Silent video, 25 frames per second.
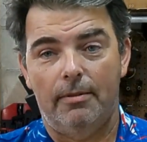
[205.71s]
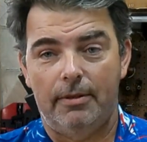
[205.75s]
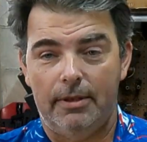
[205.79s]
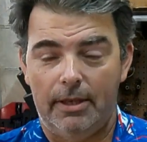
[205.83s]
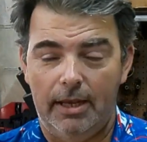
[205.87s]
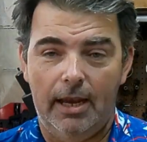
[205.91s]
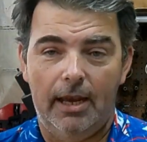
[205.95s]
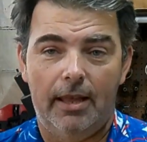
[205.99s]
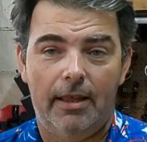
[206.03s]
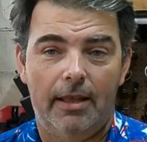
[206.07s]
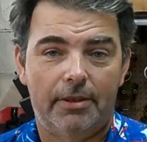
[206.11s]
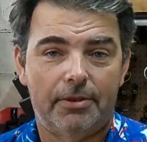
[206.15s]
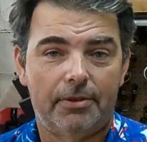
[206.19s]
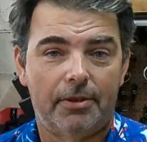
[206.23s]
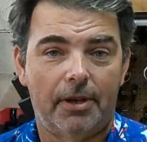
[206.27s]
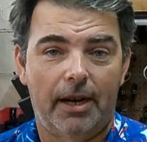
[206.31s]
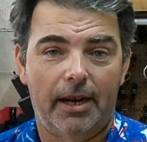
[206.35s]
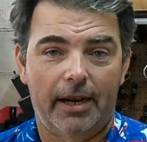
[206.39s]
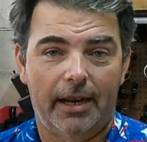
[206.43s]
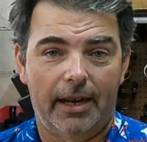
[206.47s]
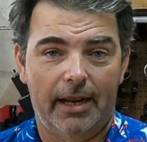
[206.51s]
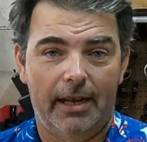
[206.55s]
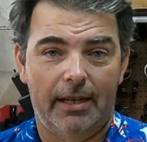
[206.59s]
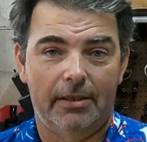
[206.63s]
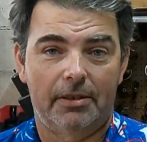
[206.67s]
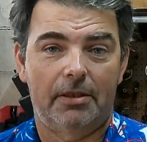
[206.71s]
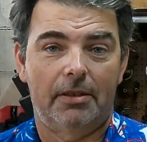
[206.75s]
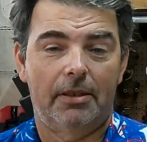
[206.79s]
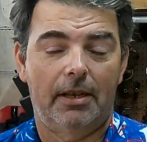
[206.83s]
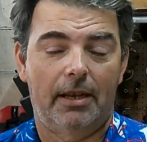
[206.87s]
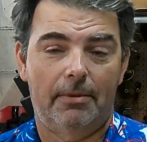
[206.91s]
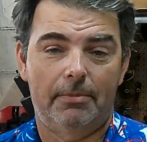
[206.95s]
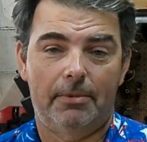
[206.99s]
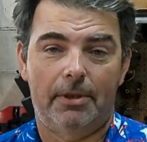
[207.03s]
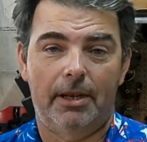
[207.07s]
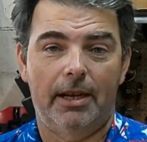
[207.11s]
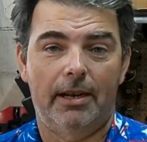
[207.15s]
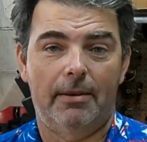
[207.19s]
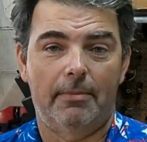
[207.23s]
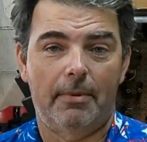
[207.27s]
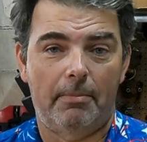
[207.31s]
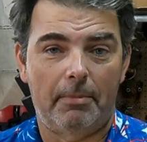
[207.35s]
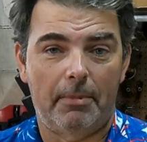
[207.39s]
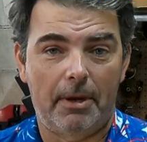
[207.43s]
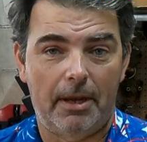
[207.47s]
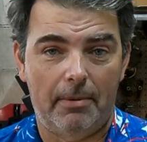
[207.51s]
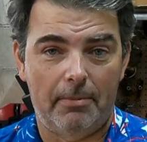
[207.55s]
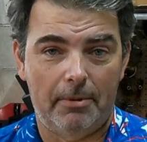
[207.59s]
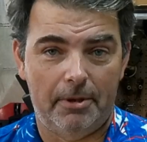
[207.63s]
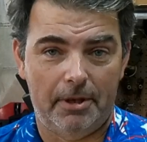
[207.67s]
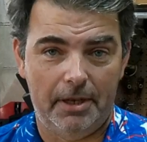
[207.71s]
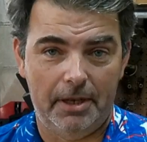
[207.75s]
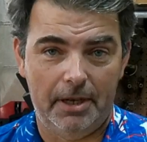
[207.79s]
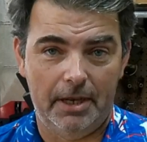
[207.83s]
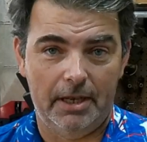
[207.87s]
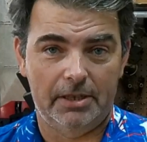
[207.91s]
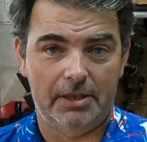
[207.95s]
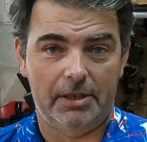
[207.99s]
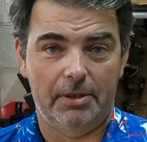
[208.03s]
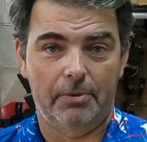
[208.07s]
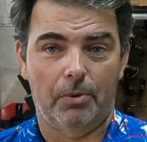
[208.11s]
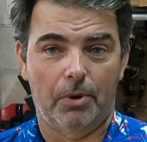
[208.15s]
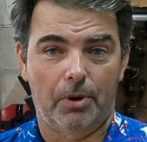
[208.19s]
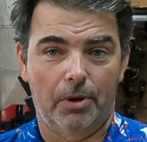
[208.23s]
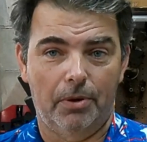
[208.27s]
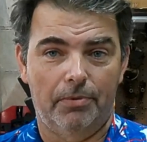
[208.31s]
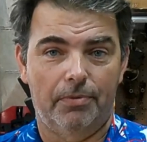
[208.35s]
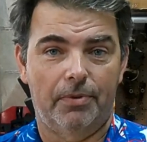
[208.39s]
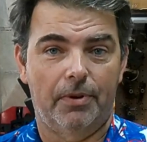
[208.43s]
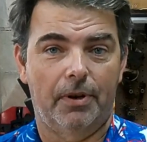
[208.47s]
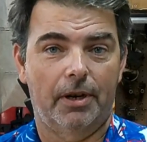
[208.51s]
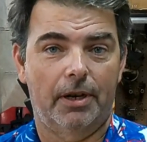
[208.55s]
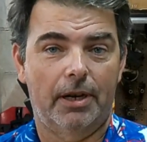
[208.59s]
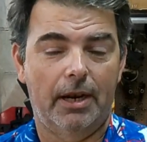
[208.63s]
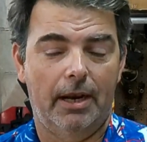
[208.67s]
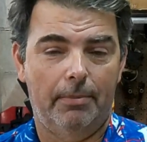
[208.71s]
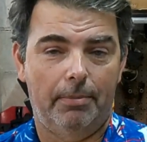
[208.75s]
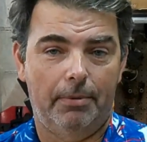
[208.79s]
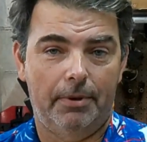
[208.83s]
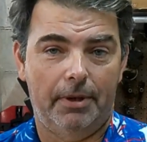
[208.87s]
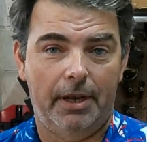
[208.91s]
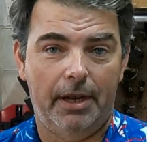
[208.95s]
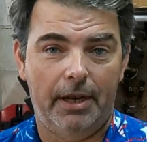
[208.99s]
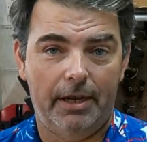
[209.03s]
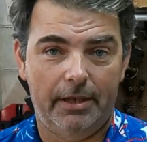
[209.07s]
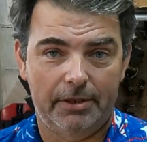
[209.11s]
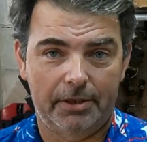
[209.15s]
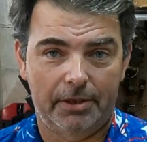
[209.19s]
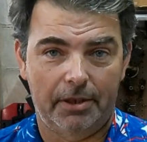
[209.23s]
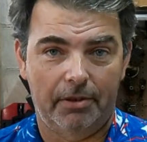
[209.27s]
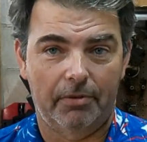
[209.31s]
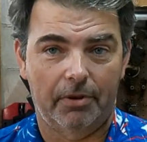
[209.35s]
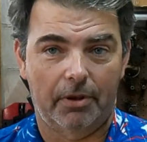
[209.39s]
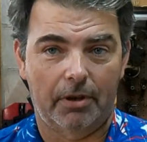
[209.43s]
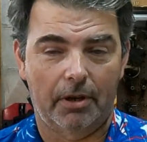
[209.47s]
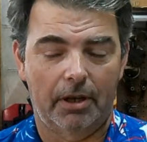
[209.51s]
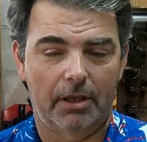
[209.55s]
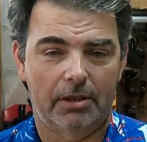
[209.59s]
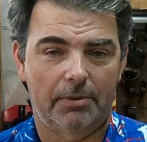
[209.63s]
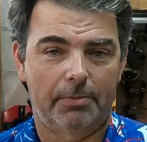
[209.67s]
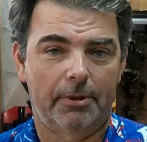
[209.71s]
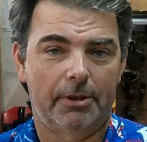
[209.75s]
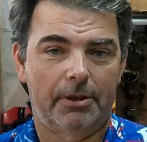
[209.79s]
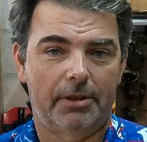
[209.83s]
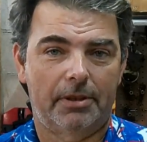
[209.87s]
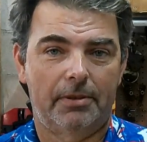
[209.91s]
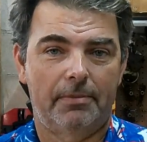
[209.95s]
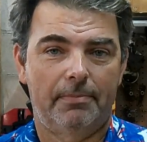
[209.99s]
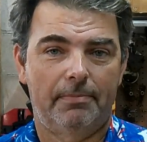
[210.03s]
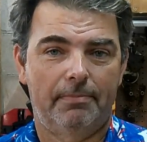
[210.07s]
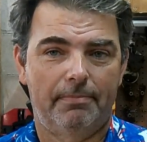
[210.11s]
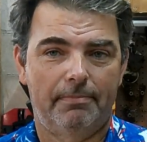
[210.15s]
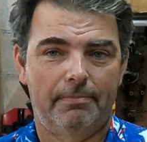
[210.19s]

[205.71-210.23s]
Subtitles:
Yeah, that's right, guys. I'm taking my mama to Disney World for a couple of days over Christmas.